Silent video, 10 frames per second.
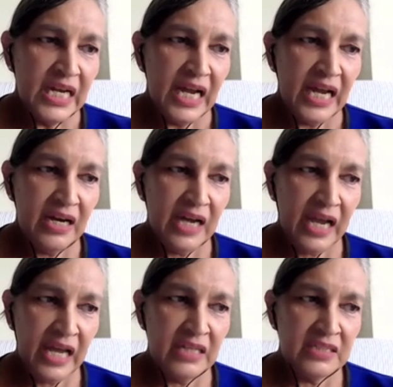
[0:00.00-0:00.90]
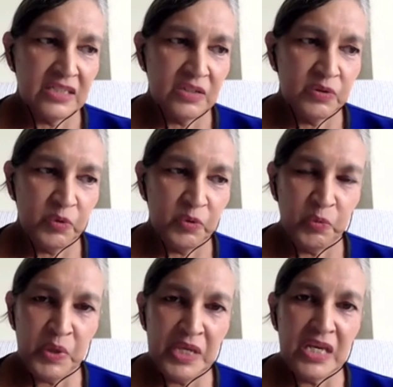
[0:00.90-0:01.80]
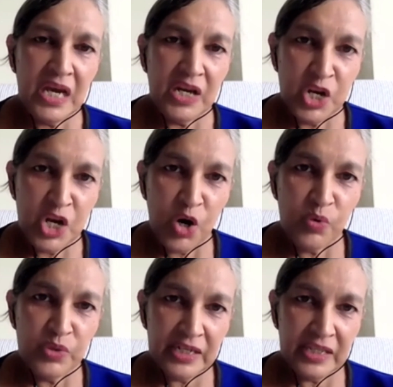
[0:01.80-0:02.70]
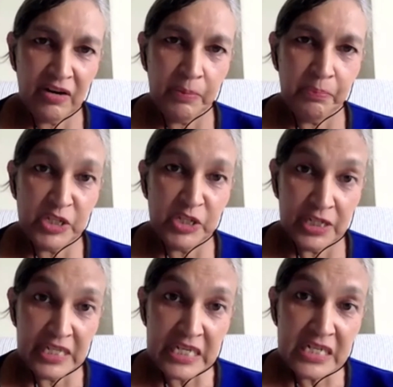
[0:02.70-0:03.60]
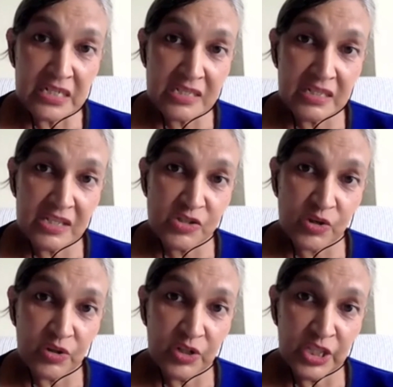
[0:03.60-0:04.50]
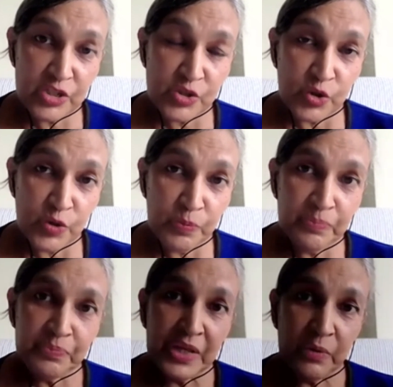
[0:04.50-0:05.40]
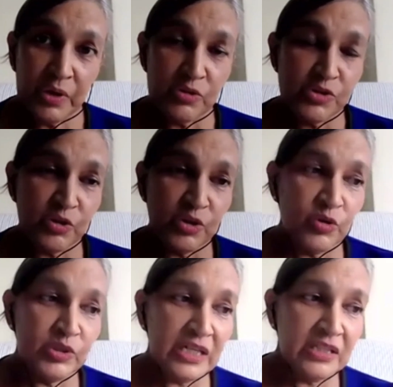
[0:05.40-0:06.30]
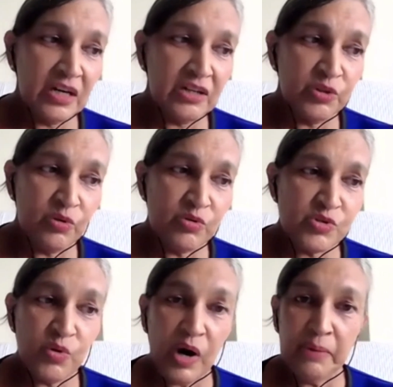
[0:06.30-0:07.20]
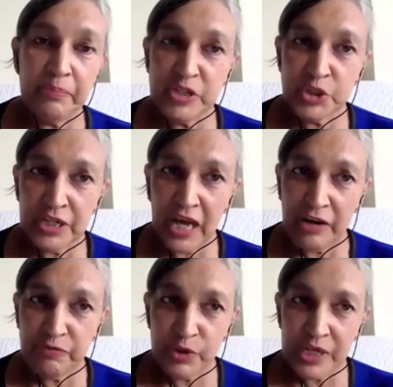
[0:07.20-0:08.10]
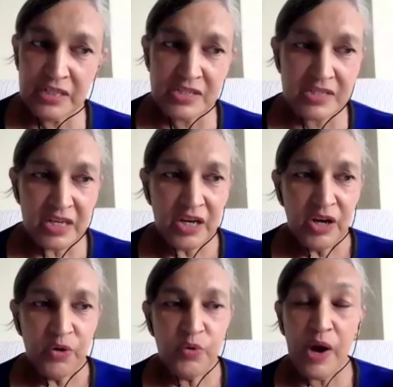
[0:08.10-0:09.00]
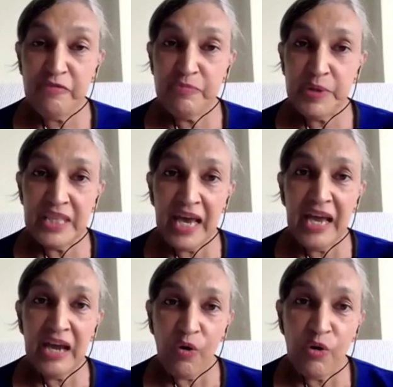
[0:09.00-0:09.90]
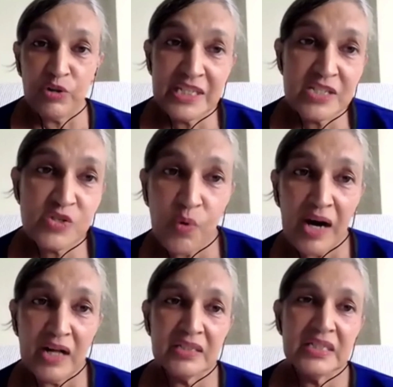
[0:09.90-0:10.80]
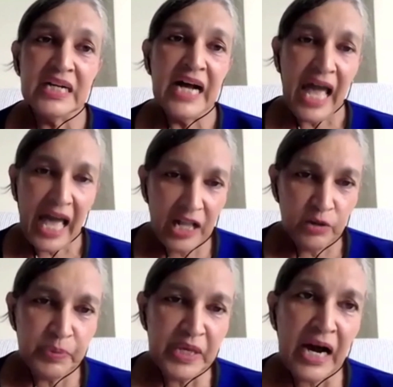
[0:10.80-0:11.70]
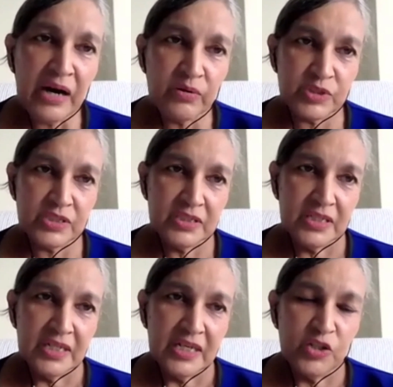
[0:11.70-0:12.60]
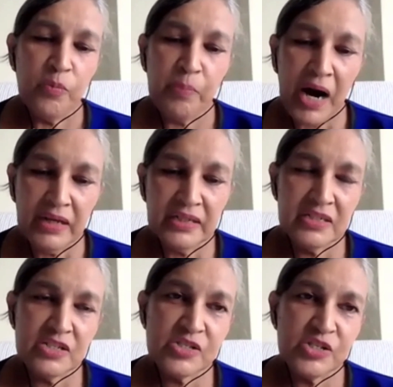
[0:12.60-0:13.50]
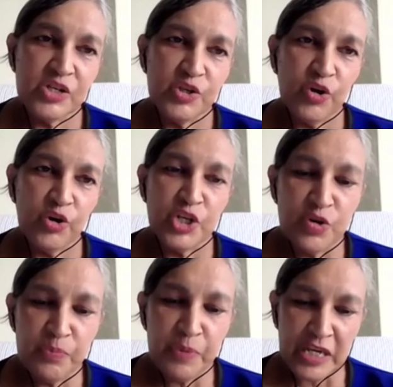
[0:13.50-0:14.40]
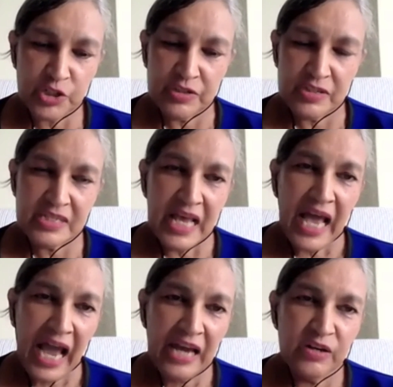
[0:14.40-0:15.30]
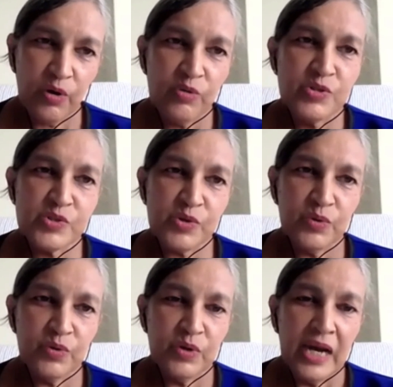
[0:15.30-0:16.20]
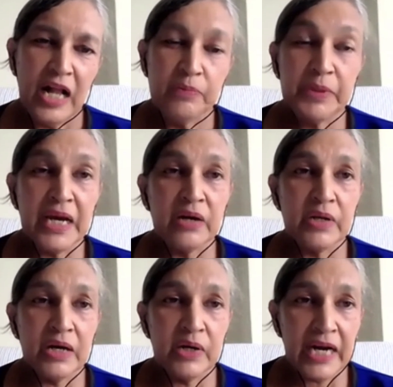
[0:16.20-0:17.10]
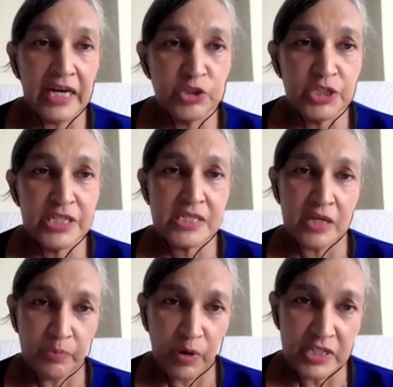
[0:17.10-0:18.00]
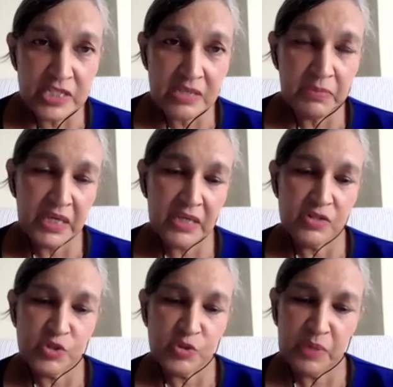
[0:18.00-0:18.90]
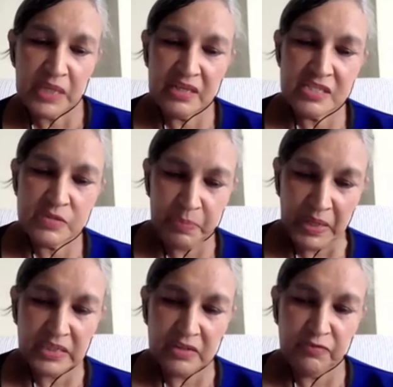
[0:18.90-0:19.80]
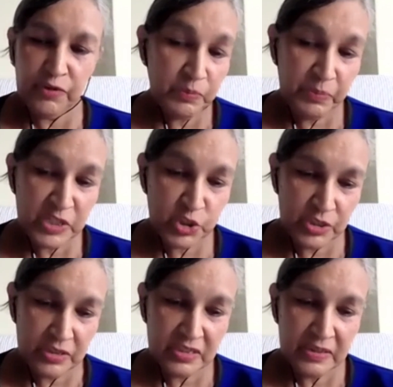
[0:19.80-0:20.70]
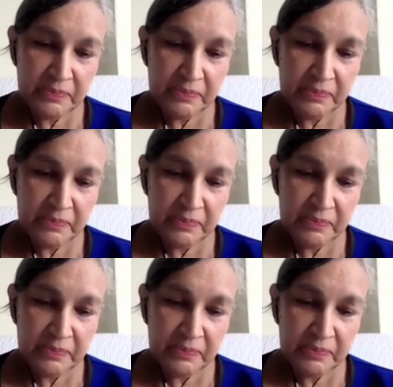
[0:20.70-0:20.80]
And we know that there are patient leaders in this group. We also know that there are those who are patient advocates who have been there all this while helping out your partners, your new patients, and also helping out our countries, our policymakers to make things better for the patient.